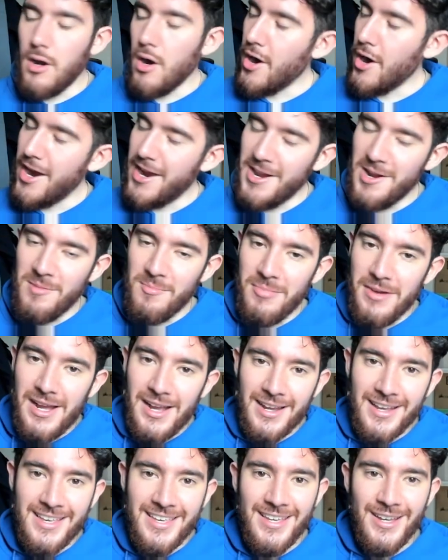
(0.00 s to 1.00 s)
All right, I'm
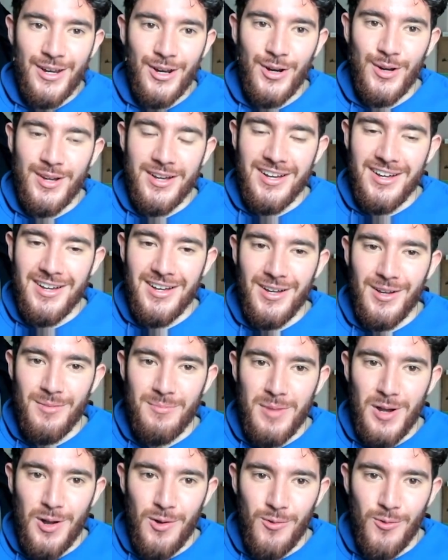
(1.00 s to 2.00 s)
back here uh,
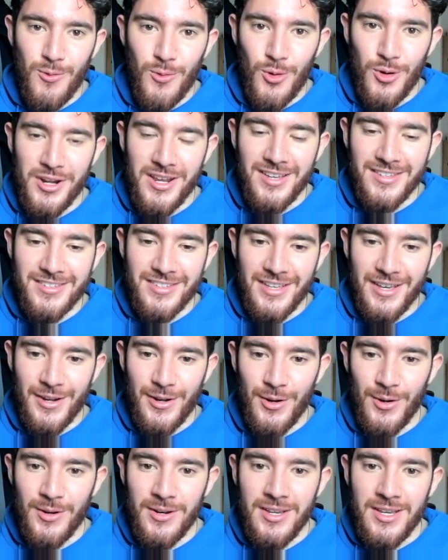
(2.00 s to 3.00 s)
about four days
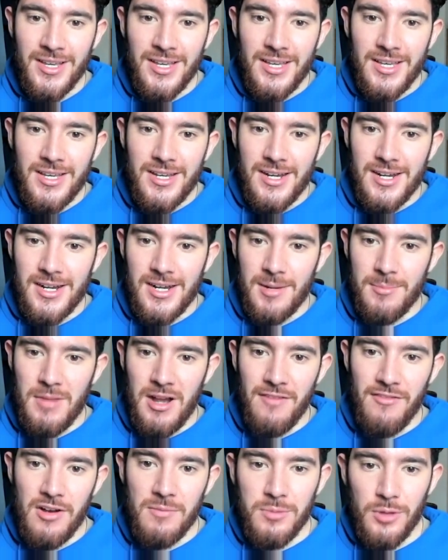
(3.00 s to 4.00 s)
later
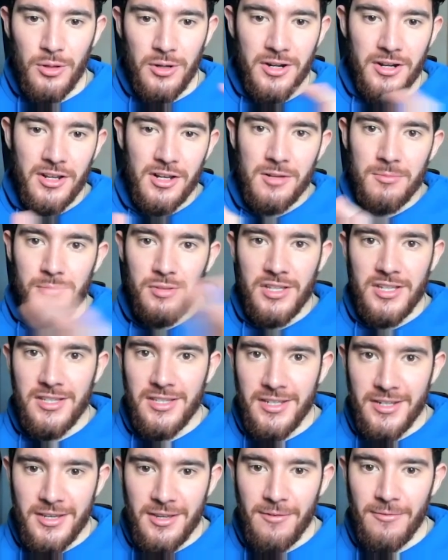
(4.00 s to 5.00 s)
um, I've uploaded a
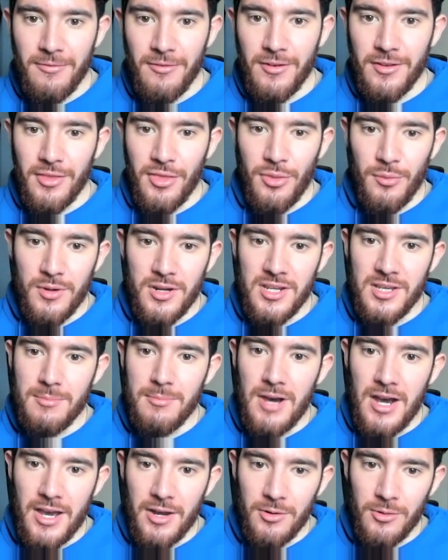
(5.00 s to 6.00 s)
completely different
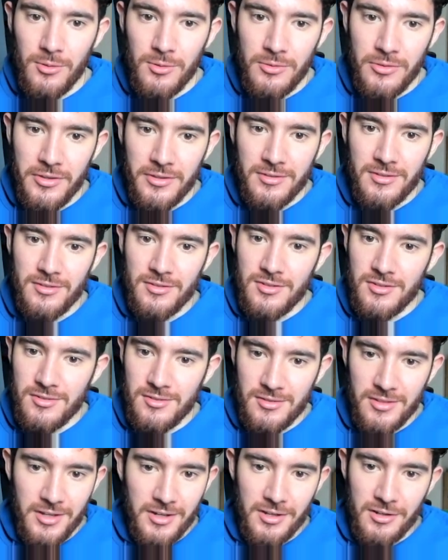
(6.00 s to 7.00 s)
3D model. This is
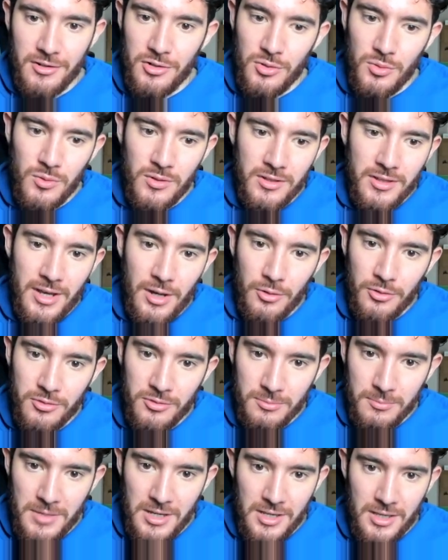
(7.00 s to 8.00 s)
just like a new one that I
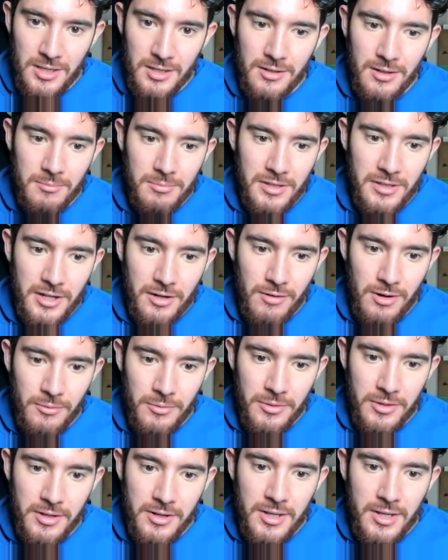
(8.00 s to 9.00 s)
was making. I played
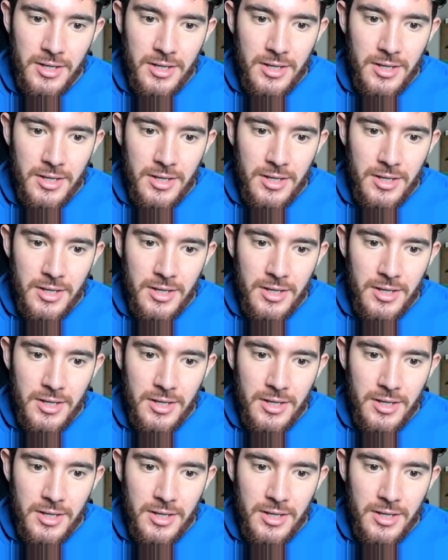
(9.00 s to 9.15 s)
around with it.